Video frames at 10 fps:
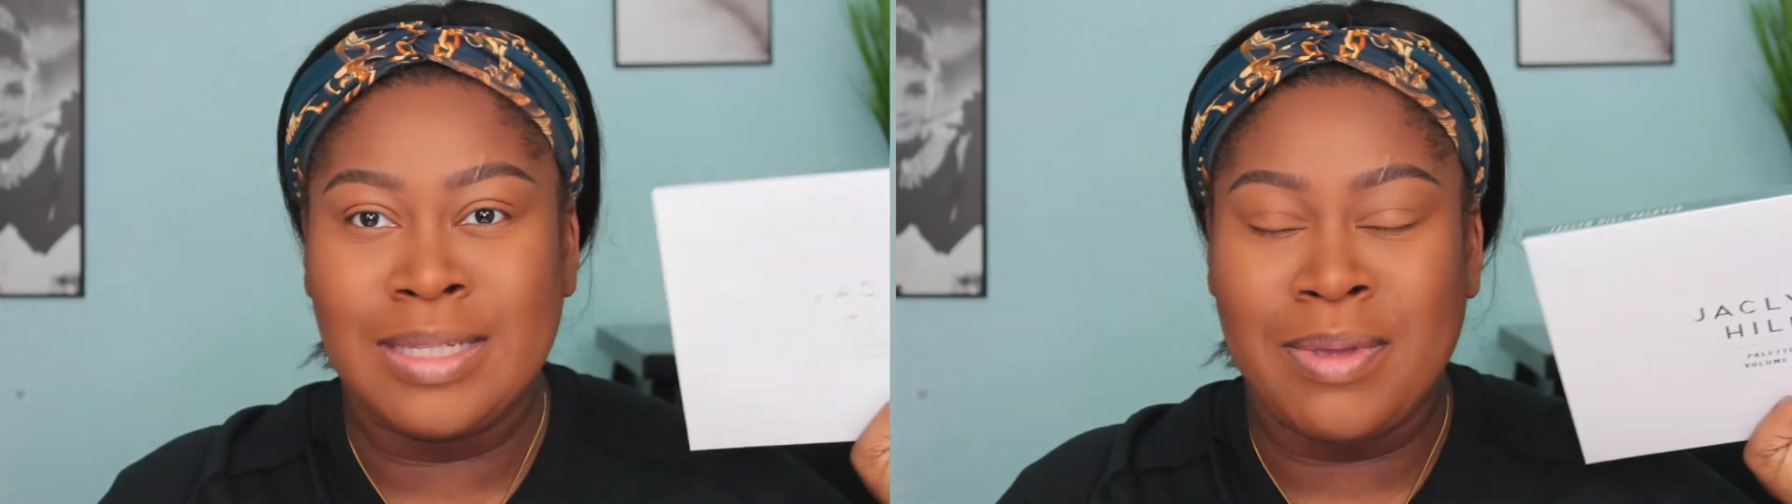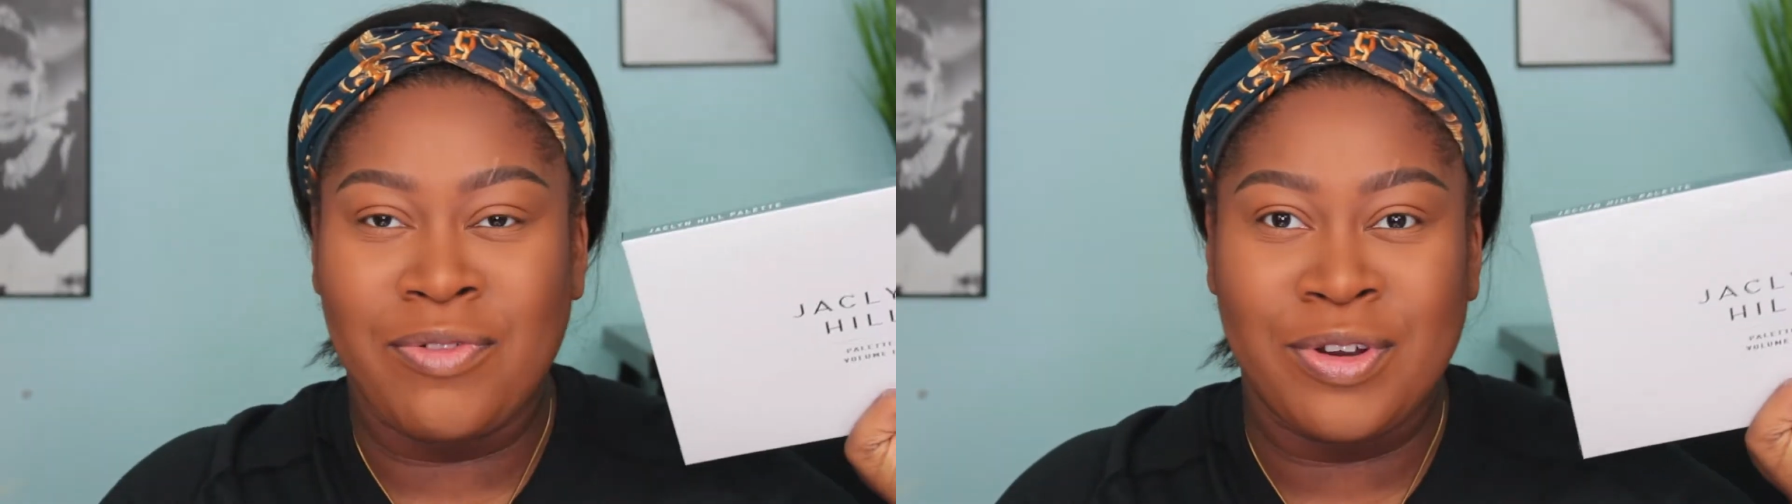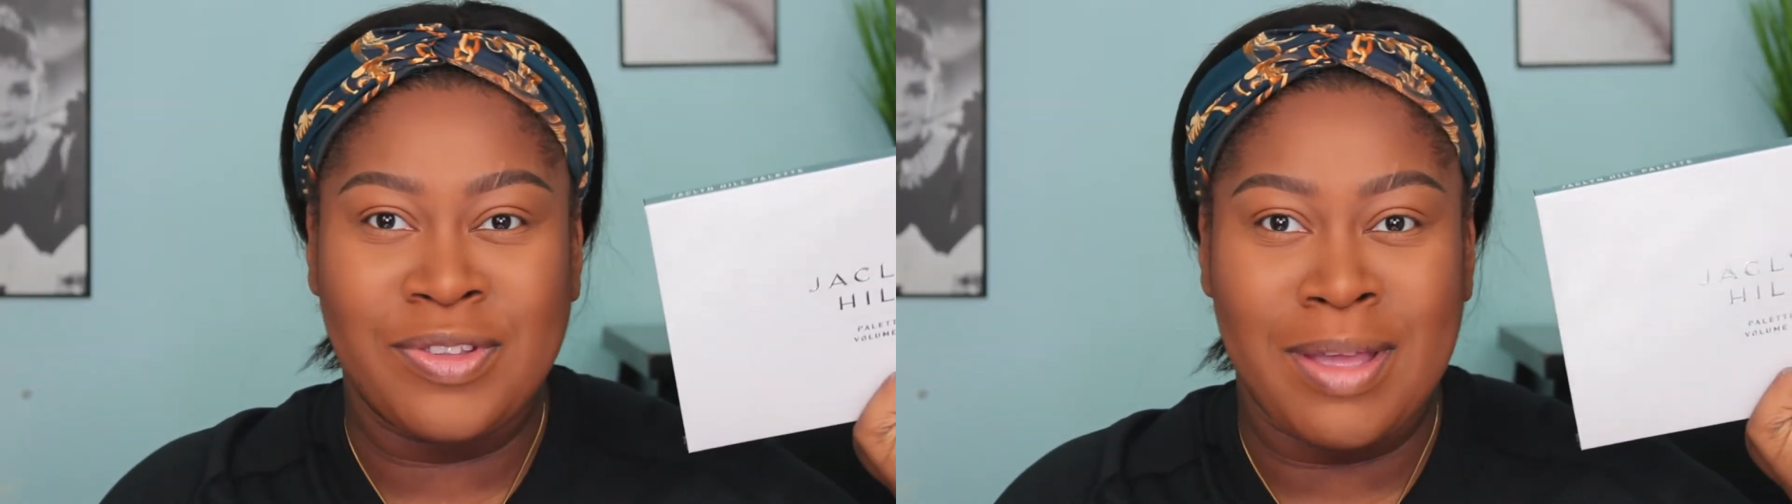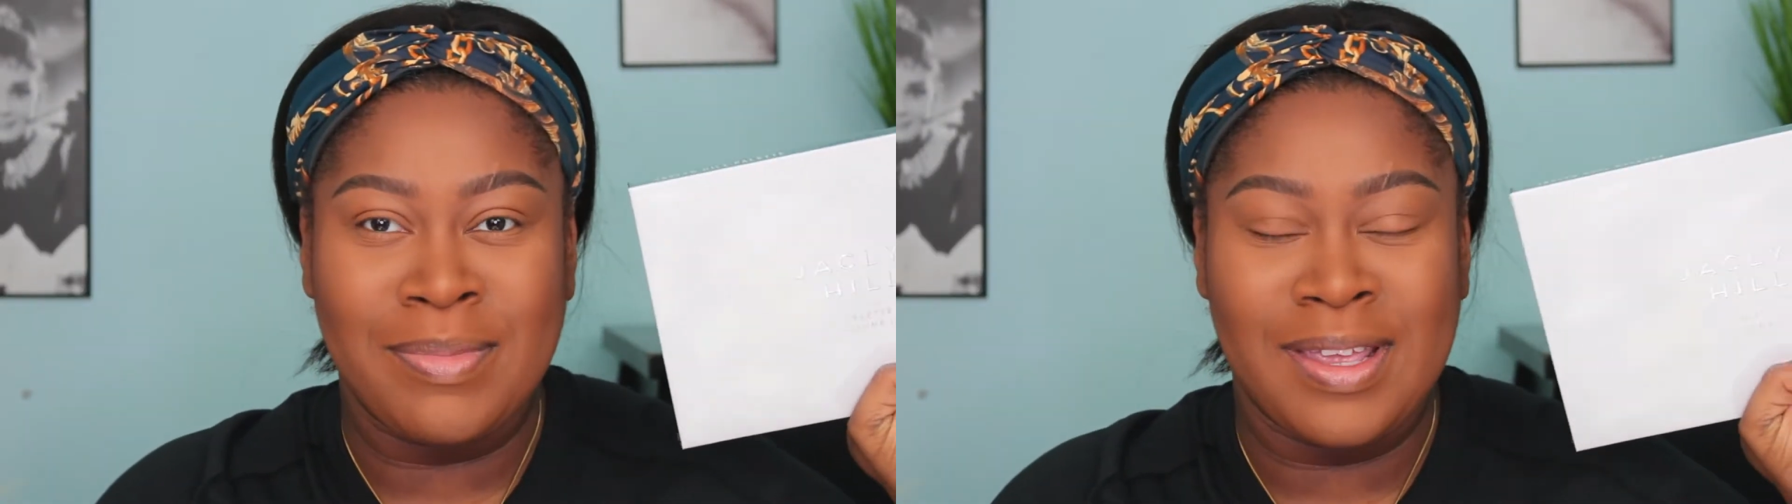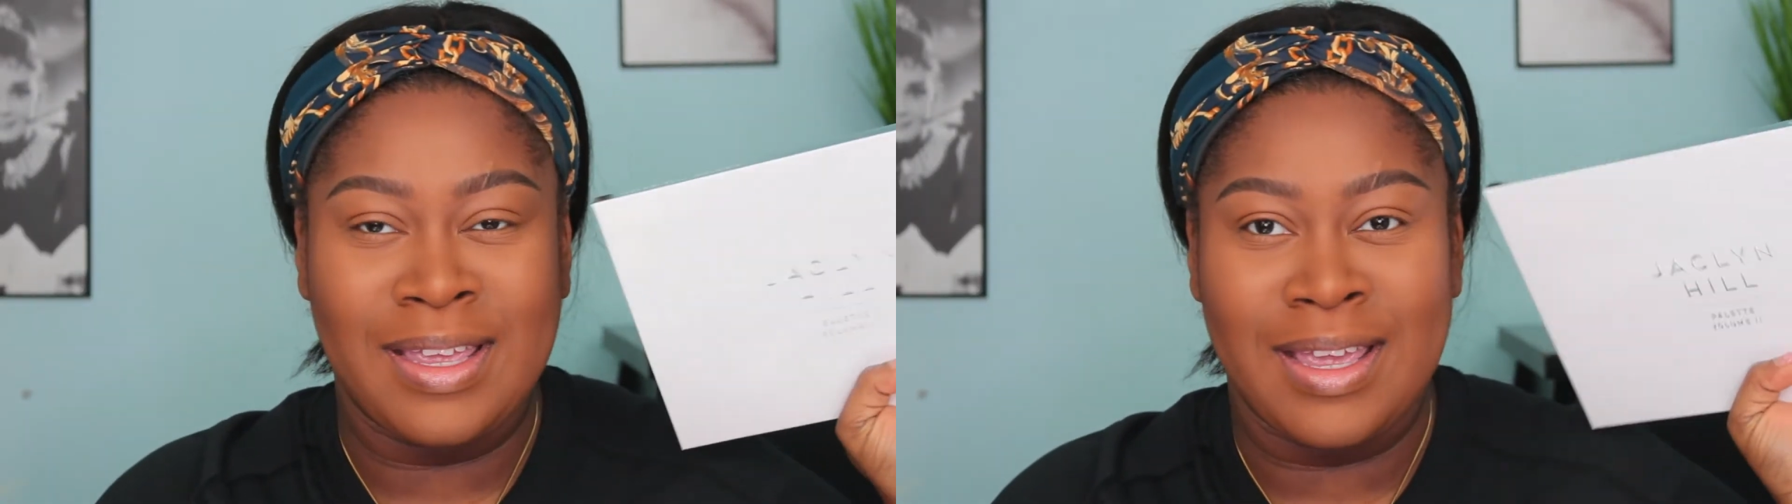is my first time
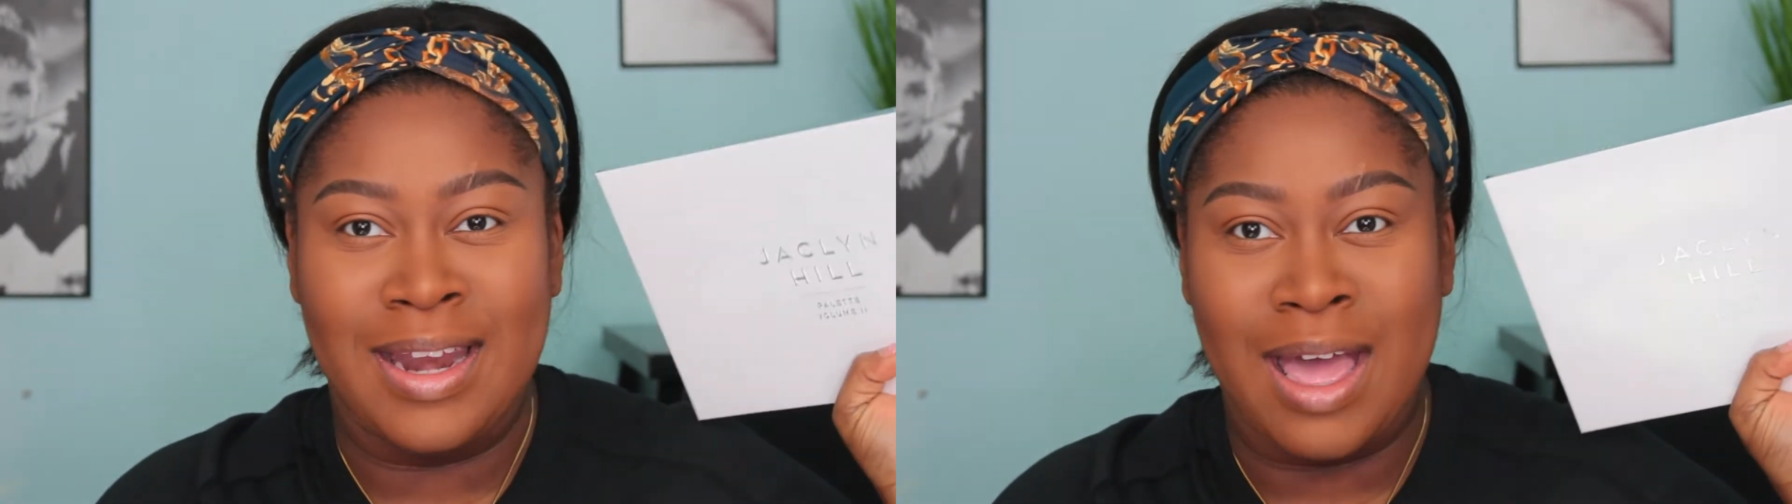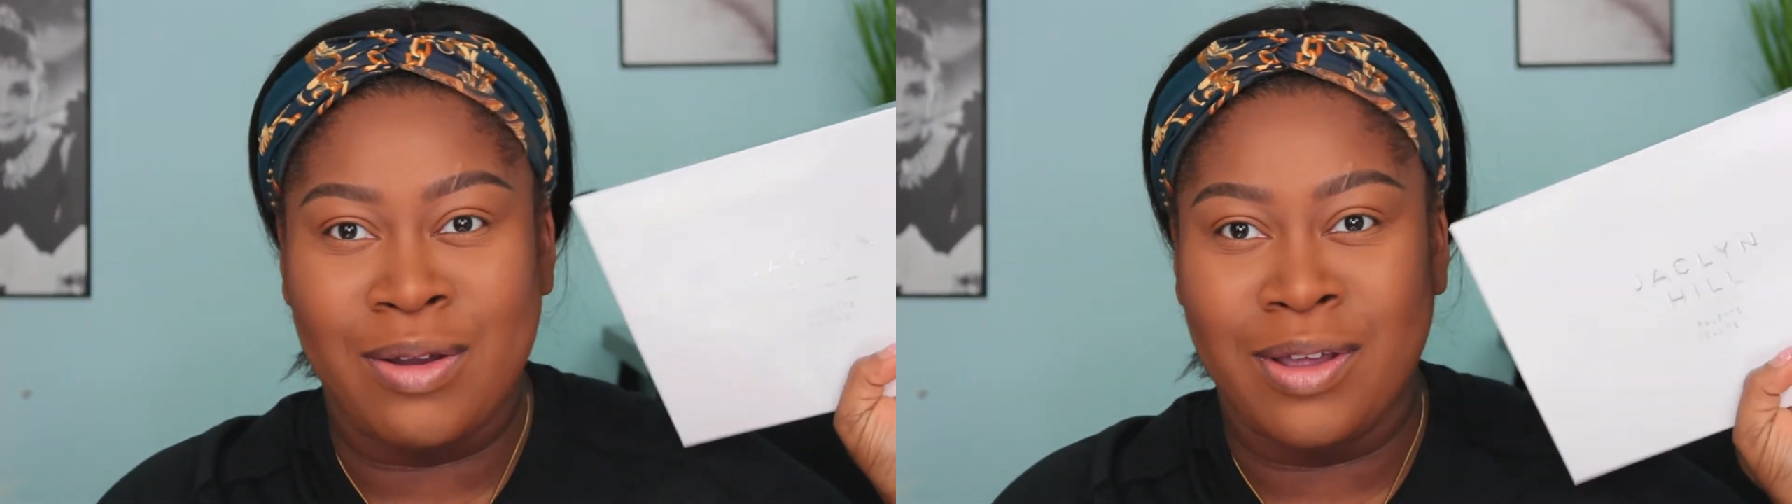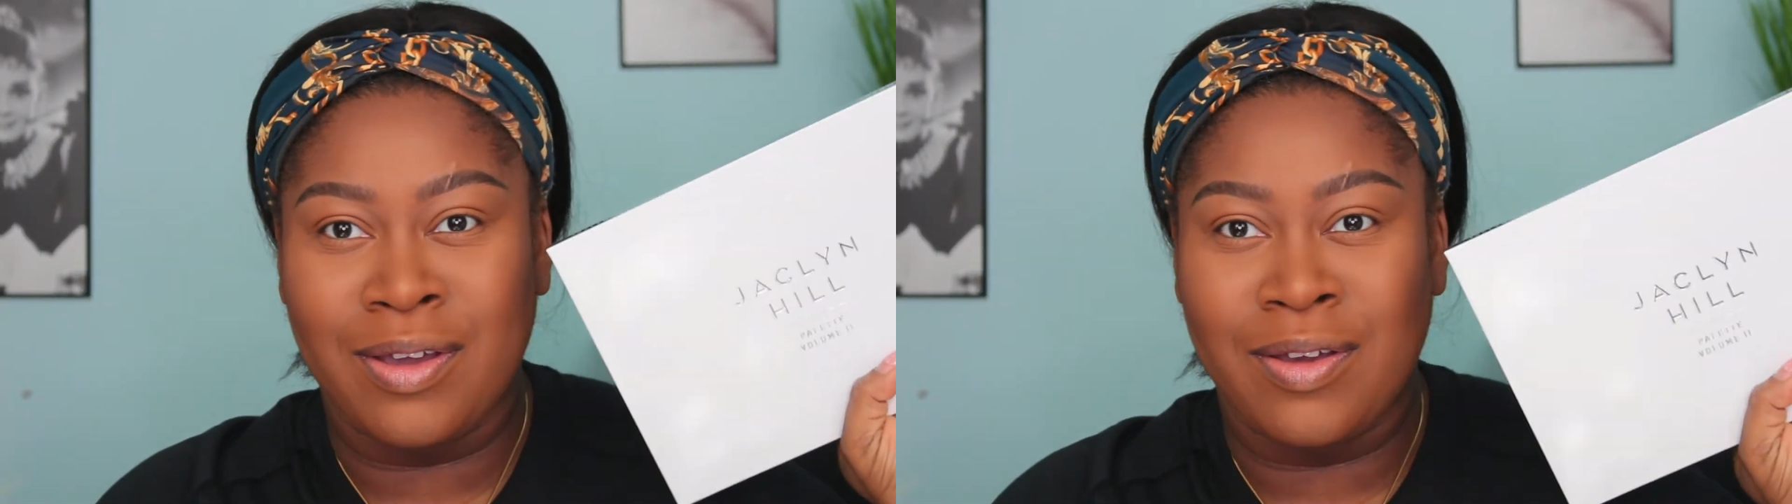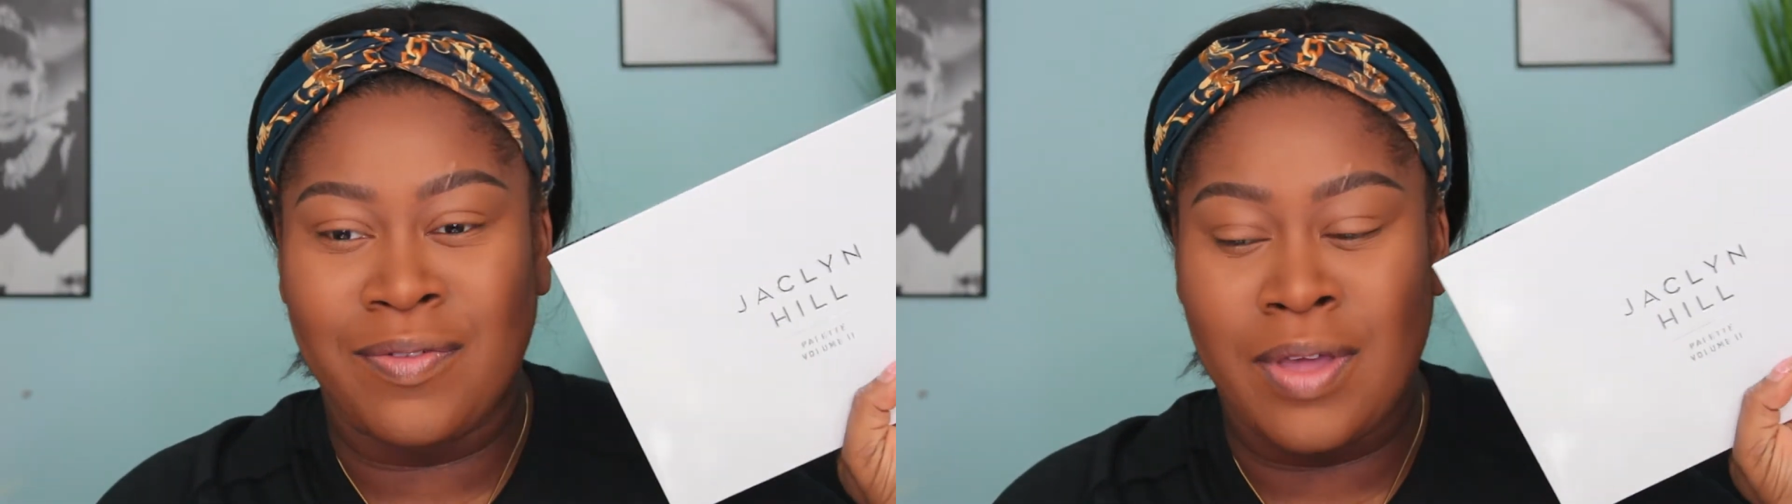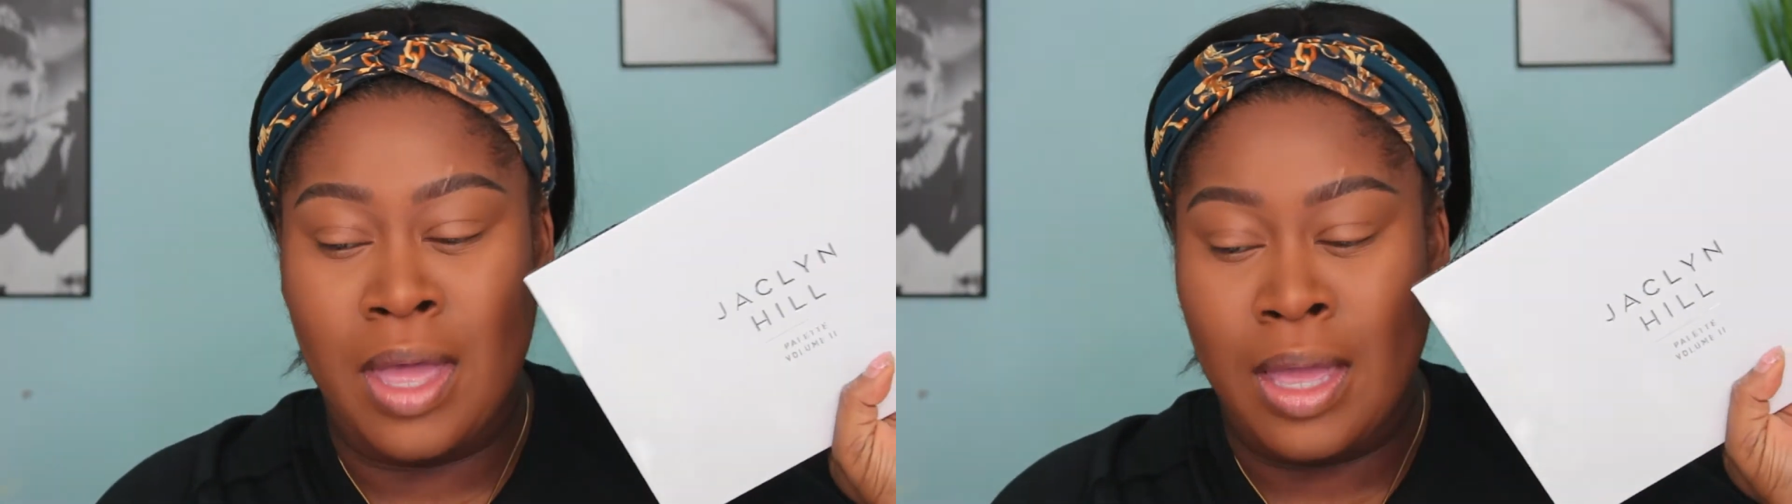taking it out of